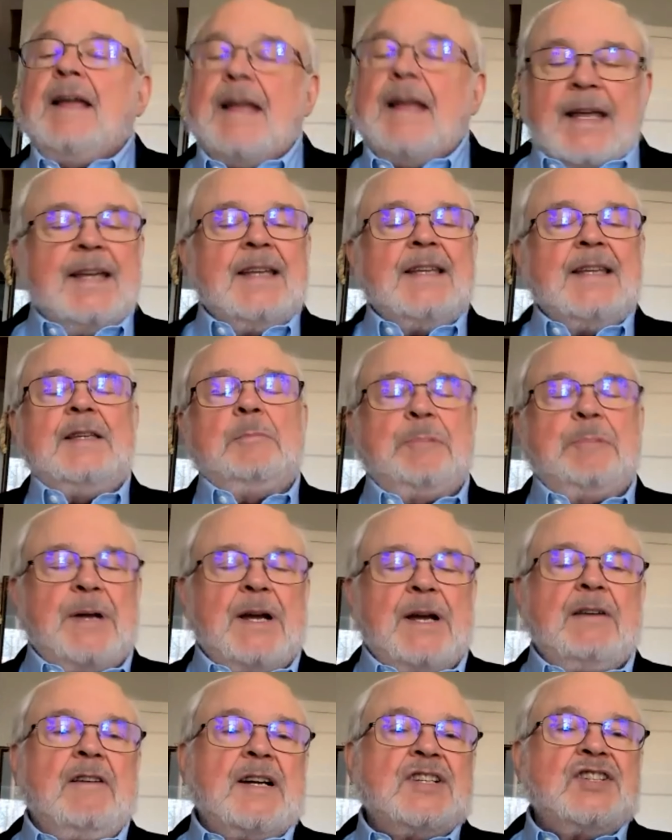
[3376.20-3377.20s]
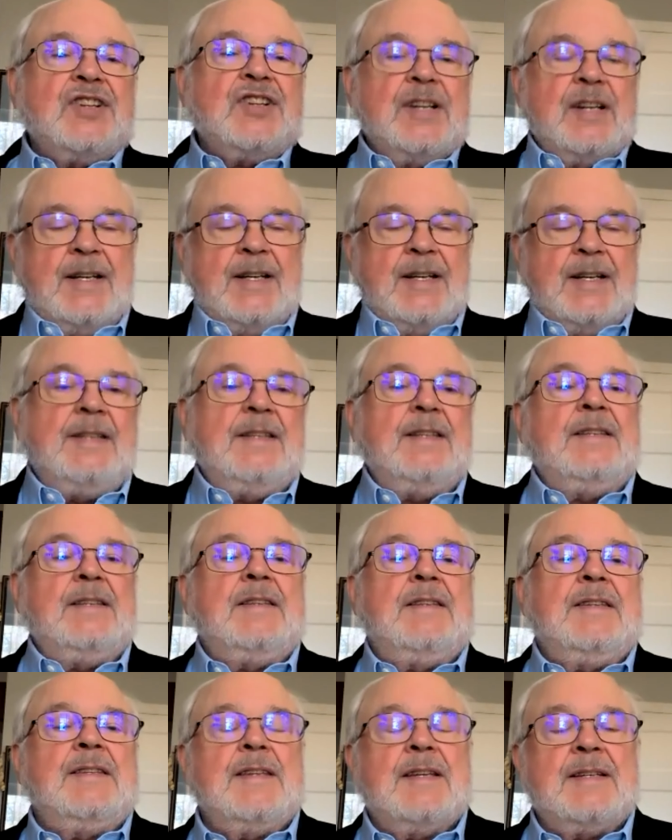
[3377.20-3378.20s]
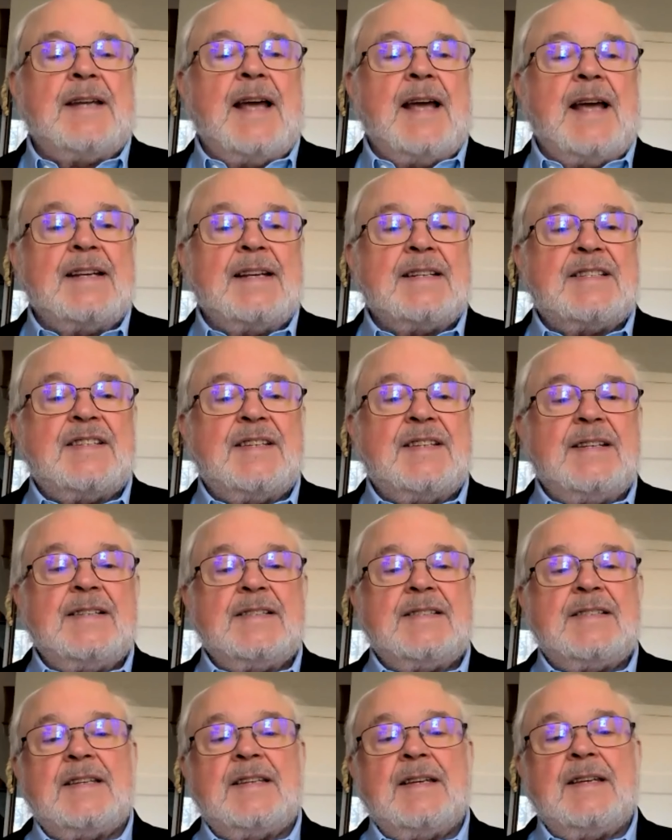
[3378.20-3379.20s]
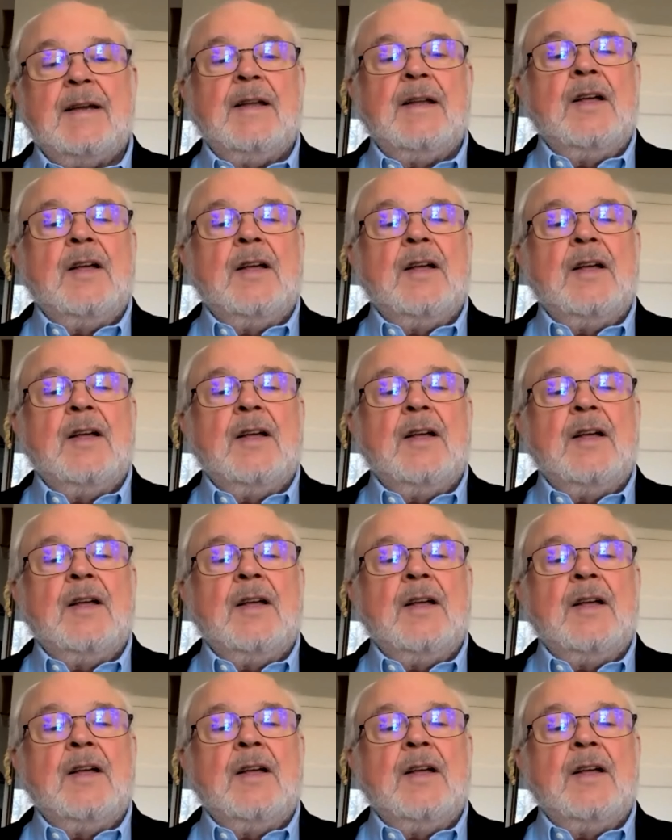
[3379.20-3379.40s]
In the parish, in the diocese,